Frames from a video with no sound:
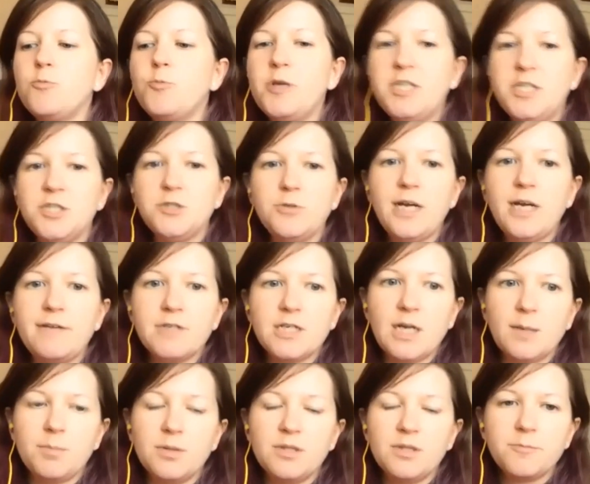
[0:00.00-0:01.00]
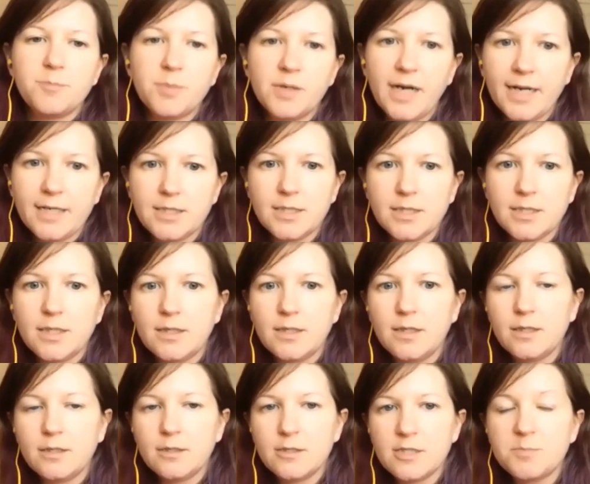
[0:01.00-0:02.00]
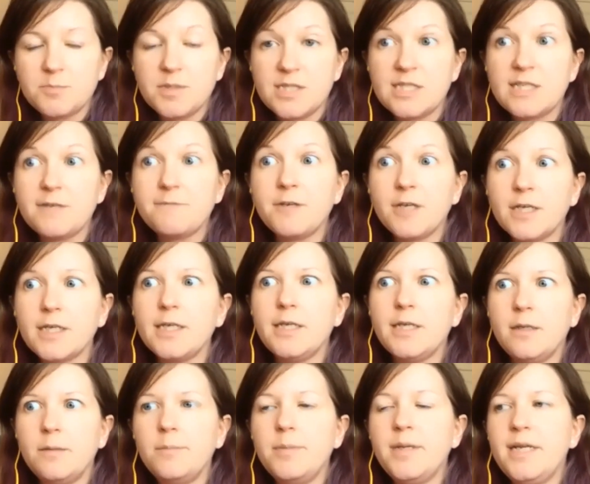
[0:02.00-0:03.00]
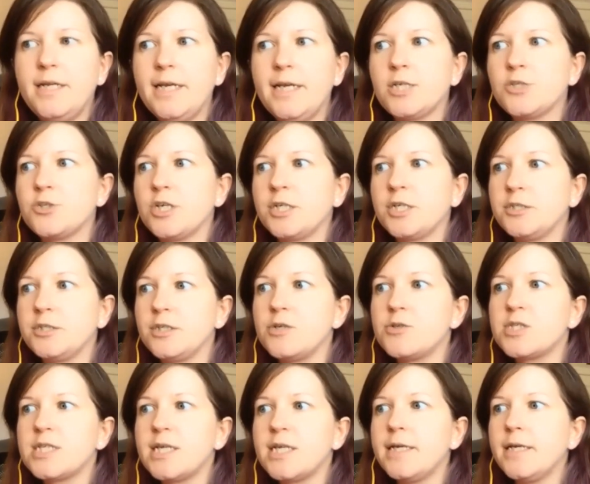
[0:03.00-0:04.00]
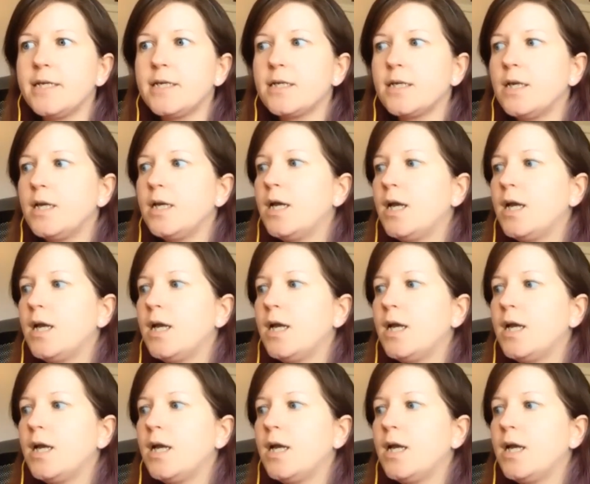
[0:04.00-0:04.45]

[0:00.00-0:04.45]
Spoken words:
we do have a couple of practica that are specific in pediatric neuropsych.